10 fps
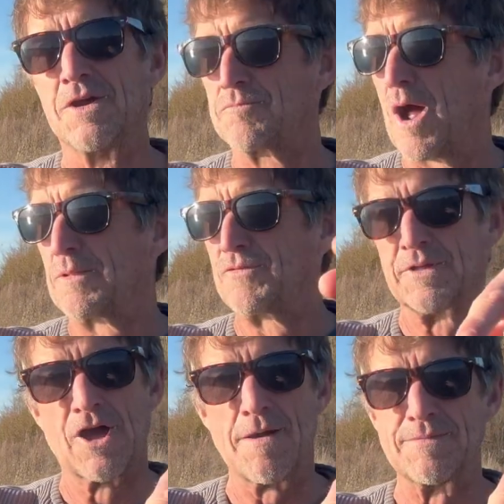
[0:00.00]
probably from
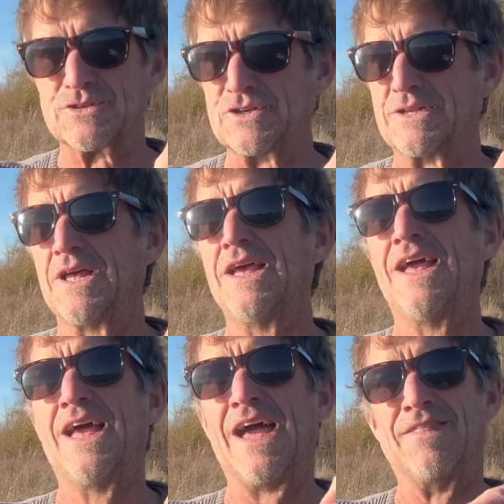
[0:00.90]
the copy machine,
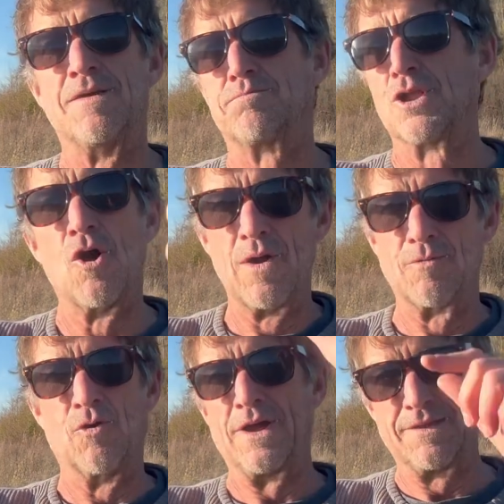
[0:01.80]
and they blow him
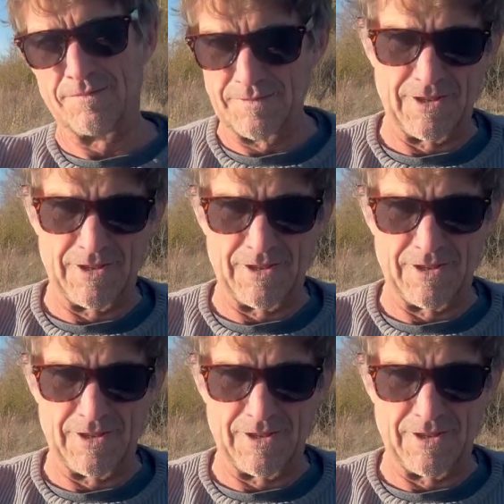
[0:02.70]
away.